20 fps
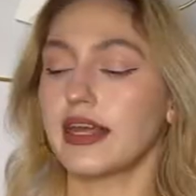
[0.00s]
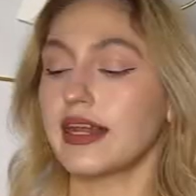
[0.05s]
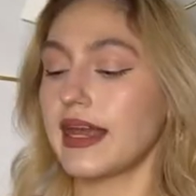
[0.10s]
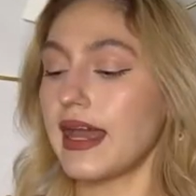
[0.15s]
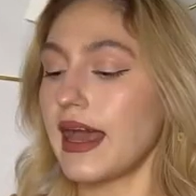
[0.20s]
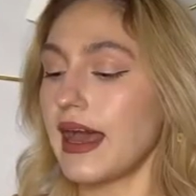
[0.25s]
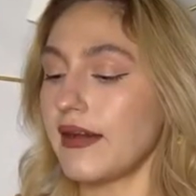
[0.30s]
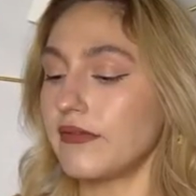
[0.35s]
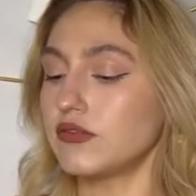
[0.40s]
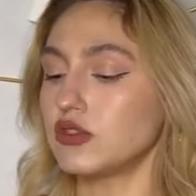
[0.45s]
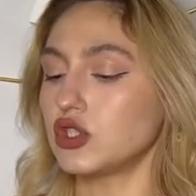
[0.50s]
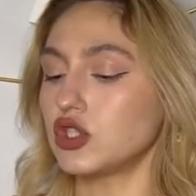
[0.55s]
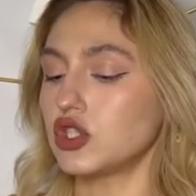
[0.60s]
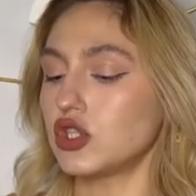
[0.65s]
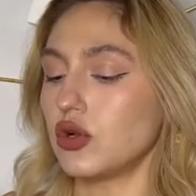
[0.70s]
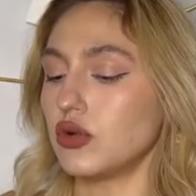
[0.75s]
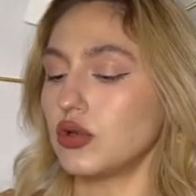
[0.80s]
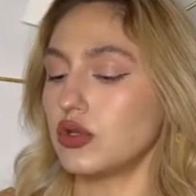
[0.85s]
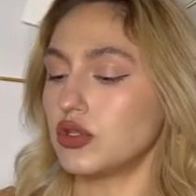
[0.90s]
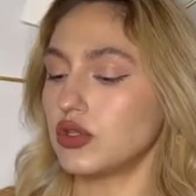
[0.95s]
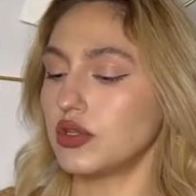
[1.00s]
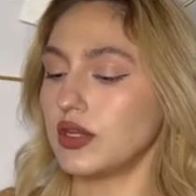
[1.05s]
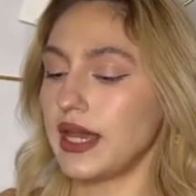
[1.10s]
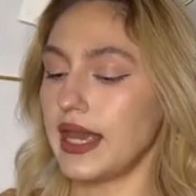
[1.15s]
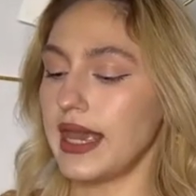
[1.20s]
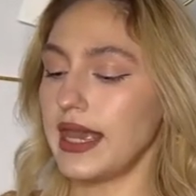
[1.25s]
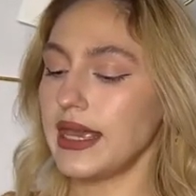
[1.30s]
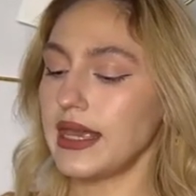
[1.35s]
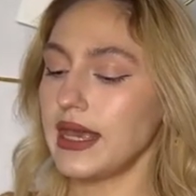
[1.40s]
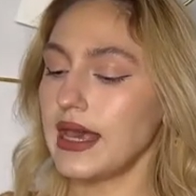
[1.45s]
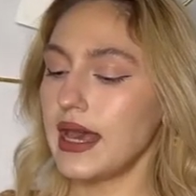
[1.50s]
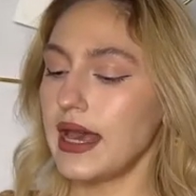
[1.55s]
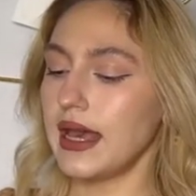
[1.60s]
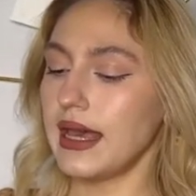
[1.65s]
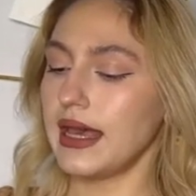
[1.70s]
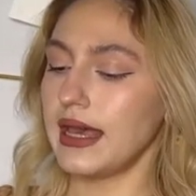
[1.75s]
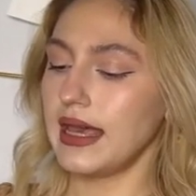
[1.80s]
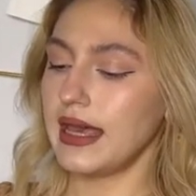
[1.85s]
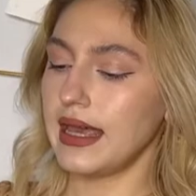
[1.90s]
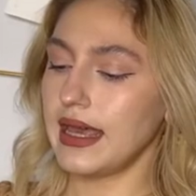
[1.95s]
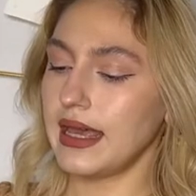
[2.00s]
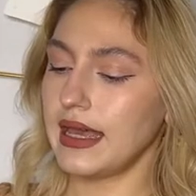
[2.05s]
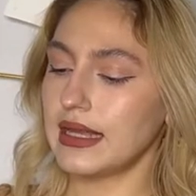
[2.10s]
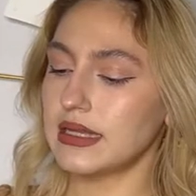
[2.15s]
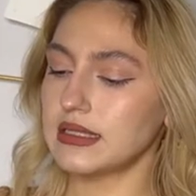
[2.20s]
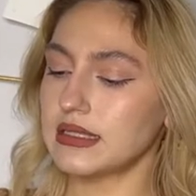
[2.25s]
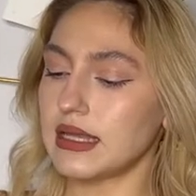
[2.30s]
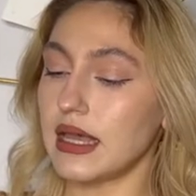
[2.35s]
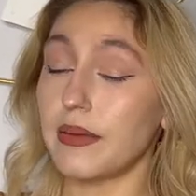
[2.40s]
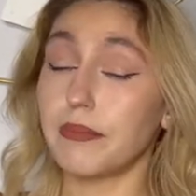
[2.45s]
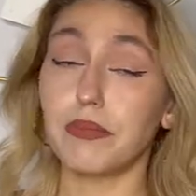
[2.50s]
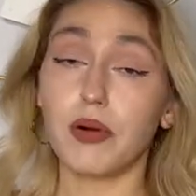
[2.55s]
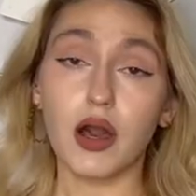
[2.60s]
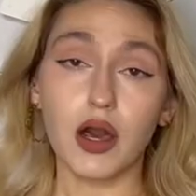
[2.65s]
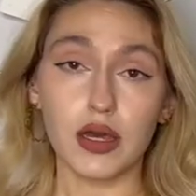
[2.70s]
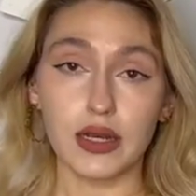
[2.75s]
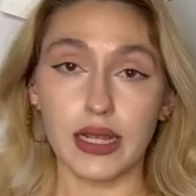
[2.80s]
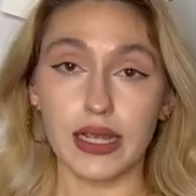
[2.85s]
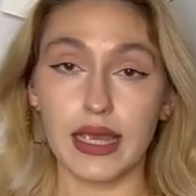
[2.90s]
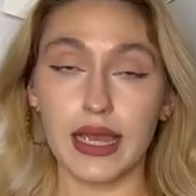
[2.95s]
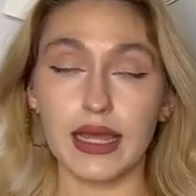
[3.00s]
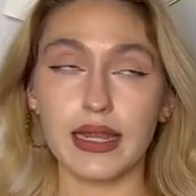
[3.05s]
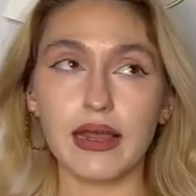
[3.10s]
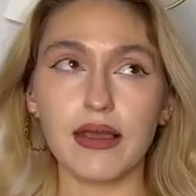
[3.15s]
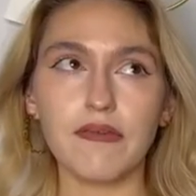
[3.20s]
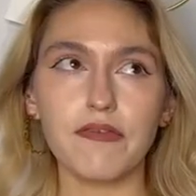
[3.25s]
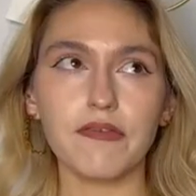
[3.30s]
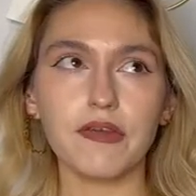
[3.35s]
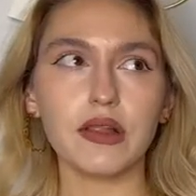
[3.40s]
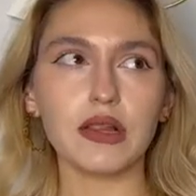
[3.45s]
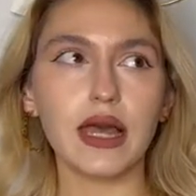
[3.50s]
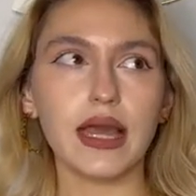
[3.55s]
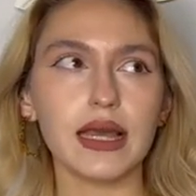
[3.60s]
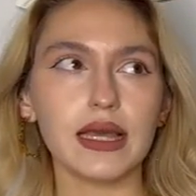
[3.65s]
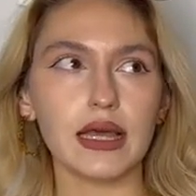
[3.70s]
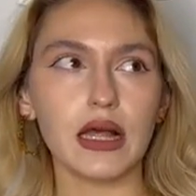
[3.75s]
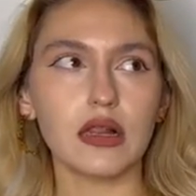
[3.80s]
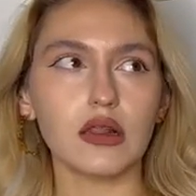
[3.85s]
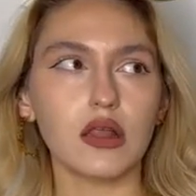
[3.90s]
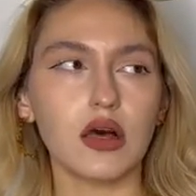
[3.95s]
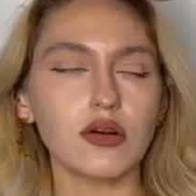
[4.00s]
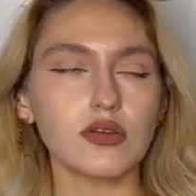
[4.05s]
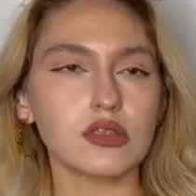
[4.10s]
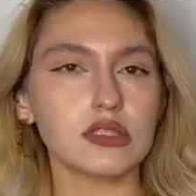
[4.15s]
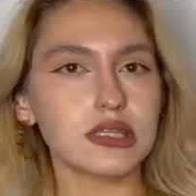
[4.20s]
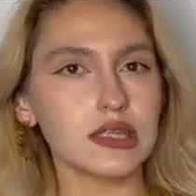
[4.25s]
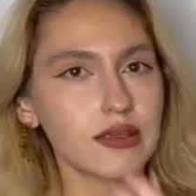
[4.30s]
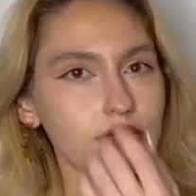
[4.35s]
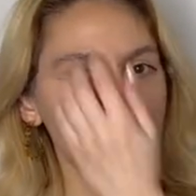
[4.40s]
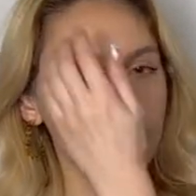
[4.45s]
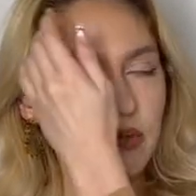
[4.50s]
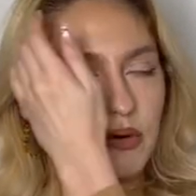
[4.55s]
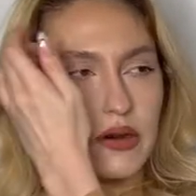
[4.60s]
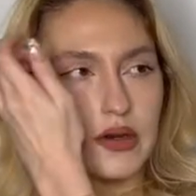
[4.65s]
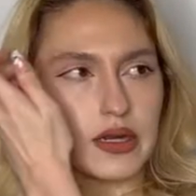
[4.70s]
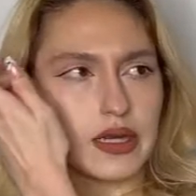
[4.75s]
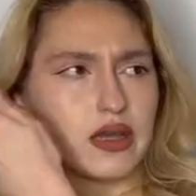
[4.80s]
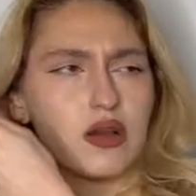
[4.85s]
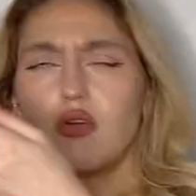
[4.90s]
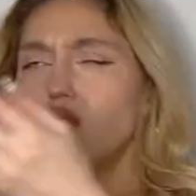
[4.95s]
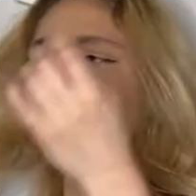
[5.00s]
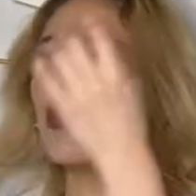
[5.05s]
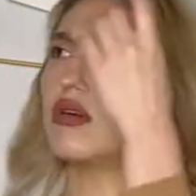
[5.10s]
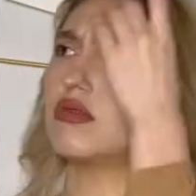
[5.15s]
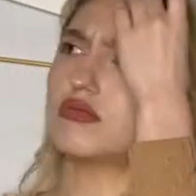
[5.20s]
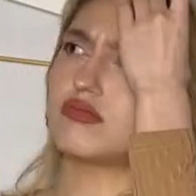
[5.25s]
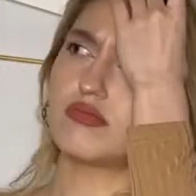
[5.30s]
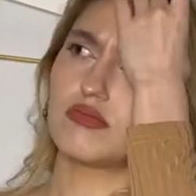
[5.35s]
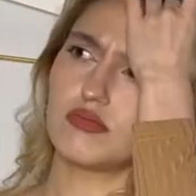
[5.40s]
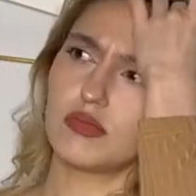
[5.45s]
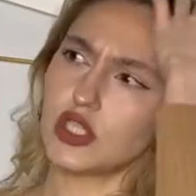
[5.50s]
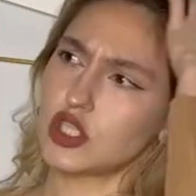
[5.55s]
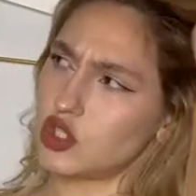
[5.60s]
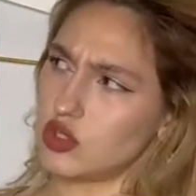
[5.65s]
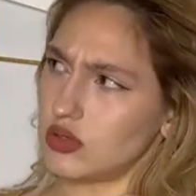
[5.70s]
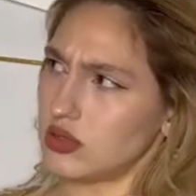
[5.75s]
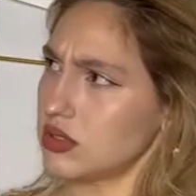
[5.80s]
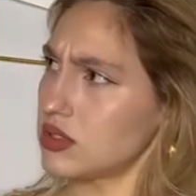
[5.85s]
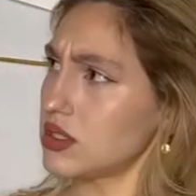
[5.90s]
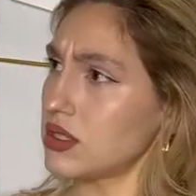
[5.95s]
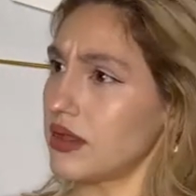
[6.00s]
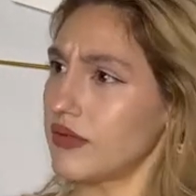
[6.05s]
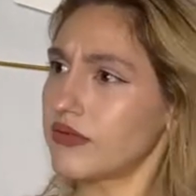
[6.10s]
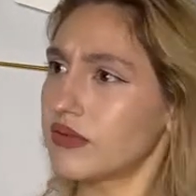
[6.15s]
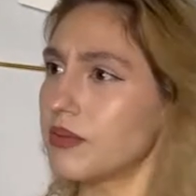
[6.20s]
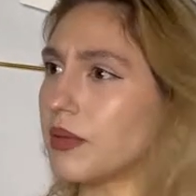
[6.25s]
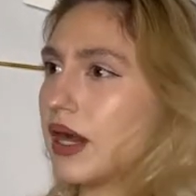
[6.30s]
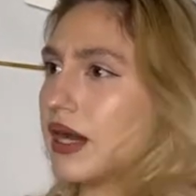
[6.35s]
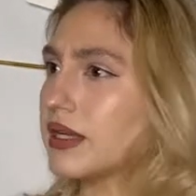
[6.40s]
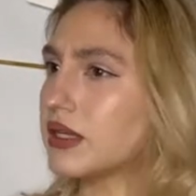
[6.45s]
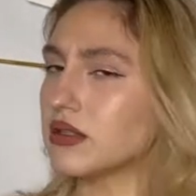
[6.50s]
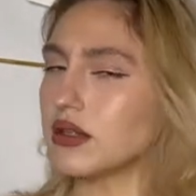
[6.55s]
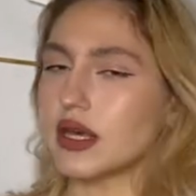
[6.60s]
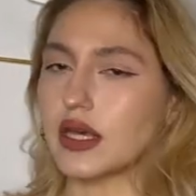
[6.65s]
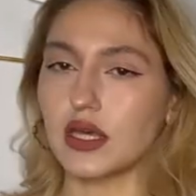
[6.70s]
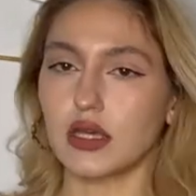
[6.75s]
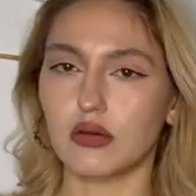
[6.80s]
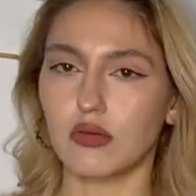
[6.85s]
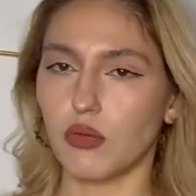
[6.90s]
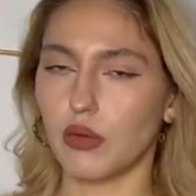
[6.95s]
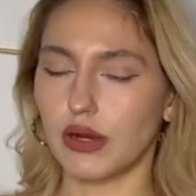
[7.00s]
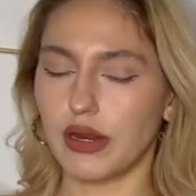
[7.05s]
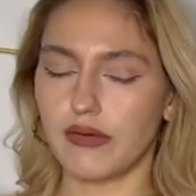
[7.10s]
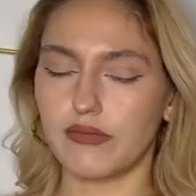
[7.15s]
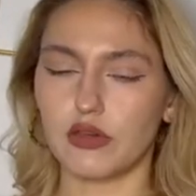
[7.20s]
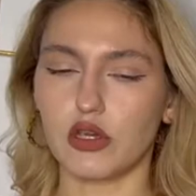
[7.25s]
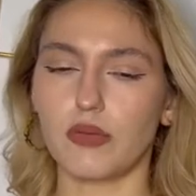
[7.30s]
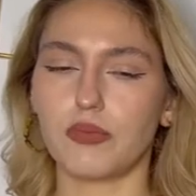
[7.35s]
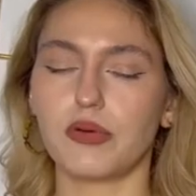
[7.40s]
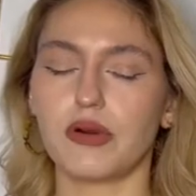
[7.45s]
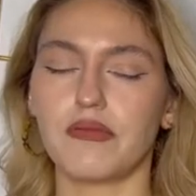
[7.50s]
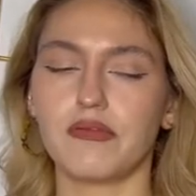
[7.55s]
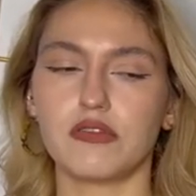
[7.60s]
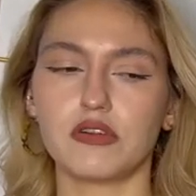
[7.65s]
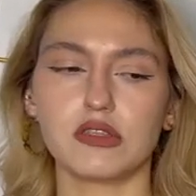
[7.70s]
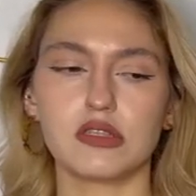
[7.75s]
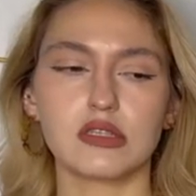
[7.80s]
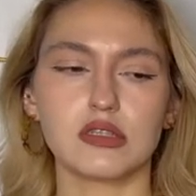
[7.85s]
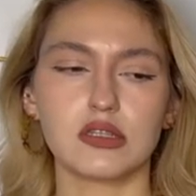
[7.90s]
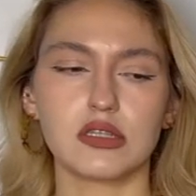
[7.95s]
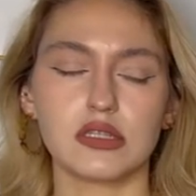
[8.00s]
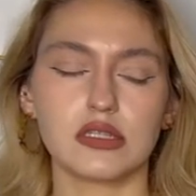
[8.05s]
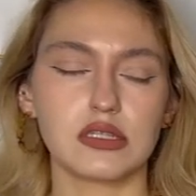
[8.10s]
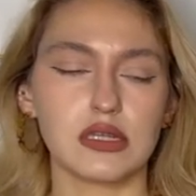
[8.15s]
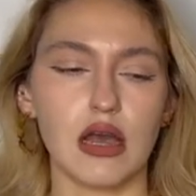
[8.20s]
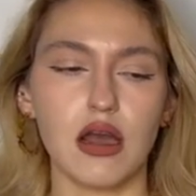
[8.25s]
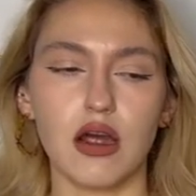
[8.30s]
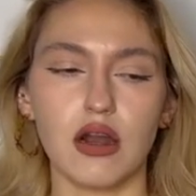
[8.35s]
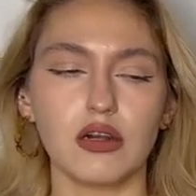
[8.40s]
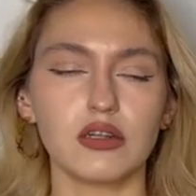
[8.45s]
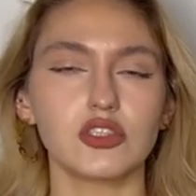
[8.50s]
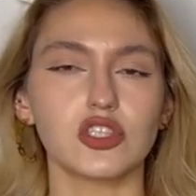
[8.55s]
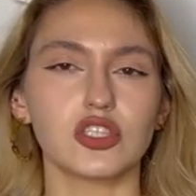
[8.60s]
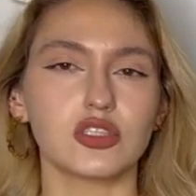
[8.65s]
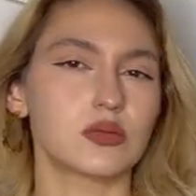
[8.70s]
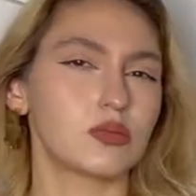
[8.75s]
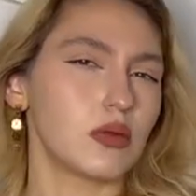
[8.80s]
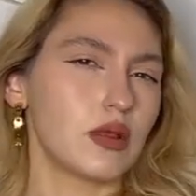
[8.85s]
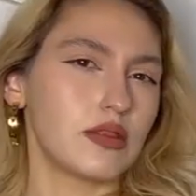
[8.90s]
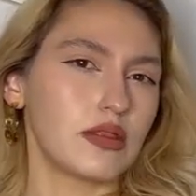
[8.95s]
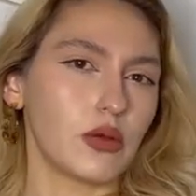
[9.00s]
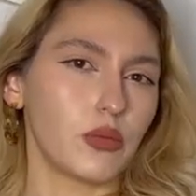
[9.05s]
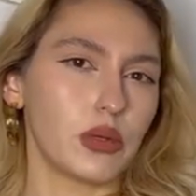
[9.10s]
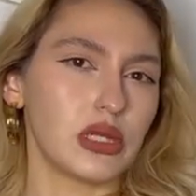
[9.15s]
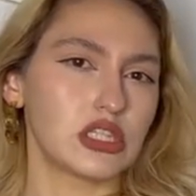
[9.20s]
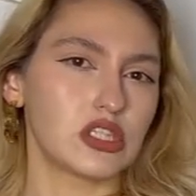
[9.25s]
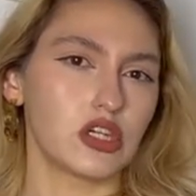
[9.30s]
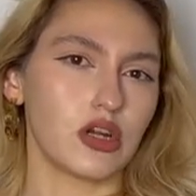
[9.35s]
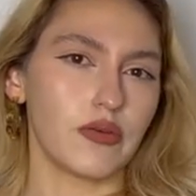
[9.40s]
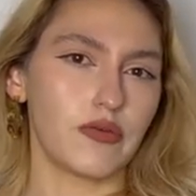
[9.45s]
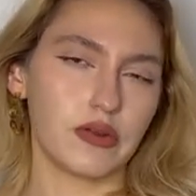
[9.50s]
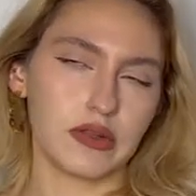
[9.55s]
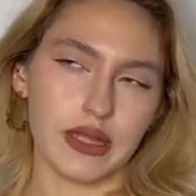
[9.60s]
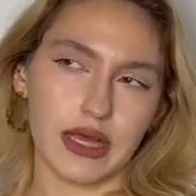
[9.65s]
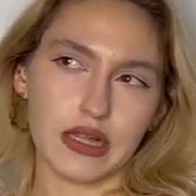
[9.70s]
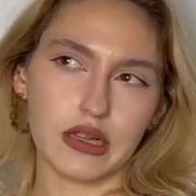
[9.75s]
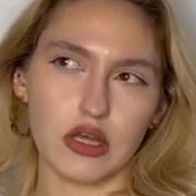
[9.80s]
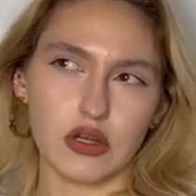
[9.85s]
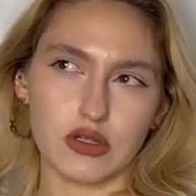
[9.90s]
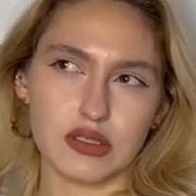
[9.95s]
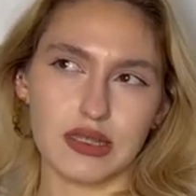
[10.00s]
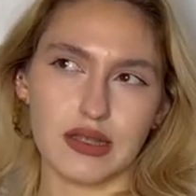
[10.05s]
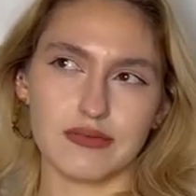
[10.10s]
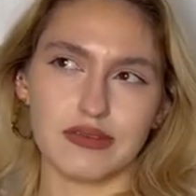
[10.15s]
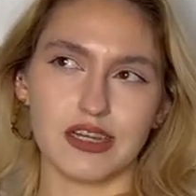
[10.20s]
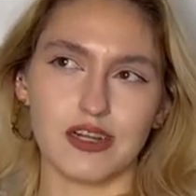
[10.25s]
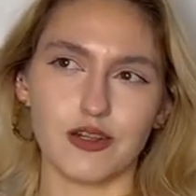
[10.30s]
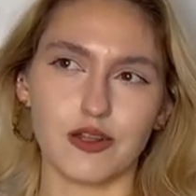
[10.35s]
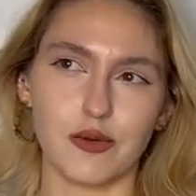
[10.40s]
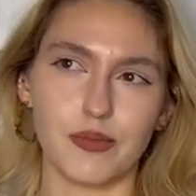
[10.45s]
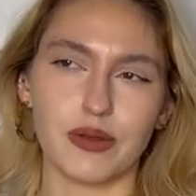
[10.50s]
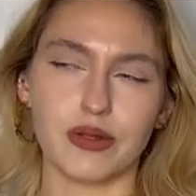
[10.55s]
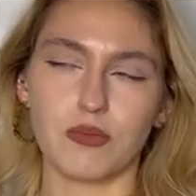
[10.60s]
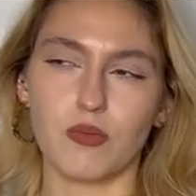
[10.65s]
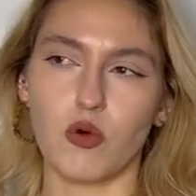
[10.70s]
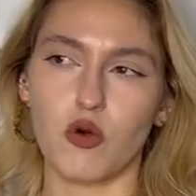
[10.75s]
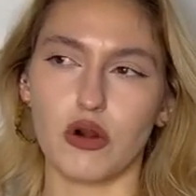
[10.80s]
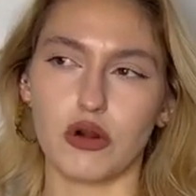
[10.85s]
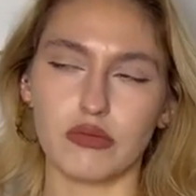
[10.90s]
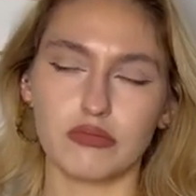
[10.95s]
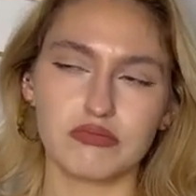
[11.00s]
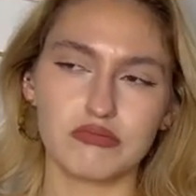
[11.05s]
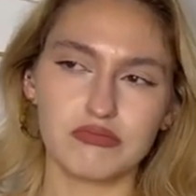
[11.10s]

I have to show you today is a body. And I feel like a long sleeve body or a short sleeved body, like whatever your preferences are. Just in the winter, I feel like long sleeves are a little bit more,